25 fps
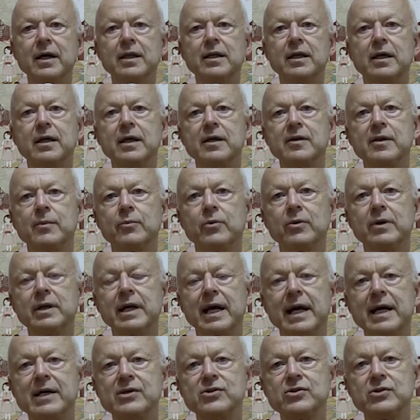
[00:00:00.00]
Okay, the
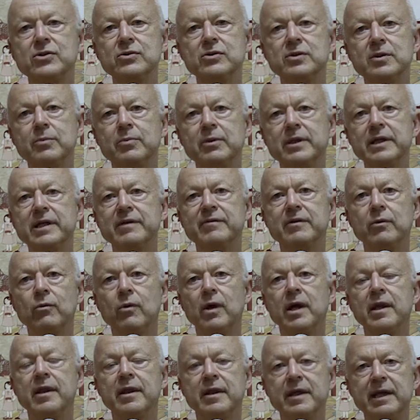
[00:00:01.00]
Buddha asked you to believe in
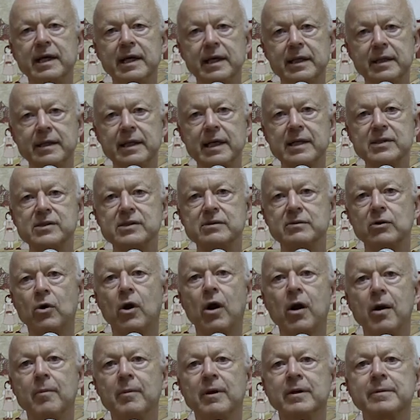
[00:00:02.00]
one thing, and that's
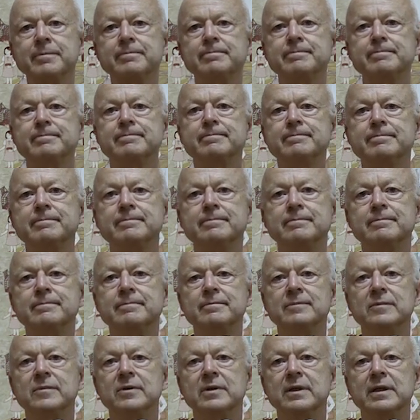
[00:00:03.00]
karma.
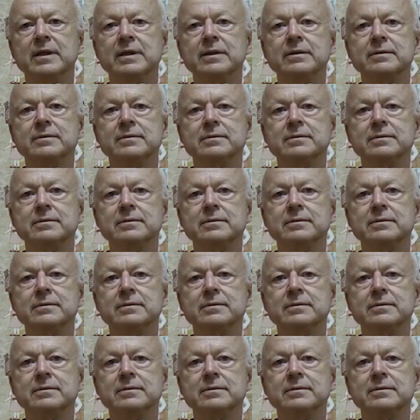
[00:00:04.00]
Okay.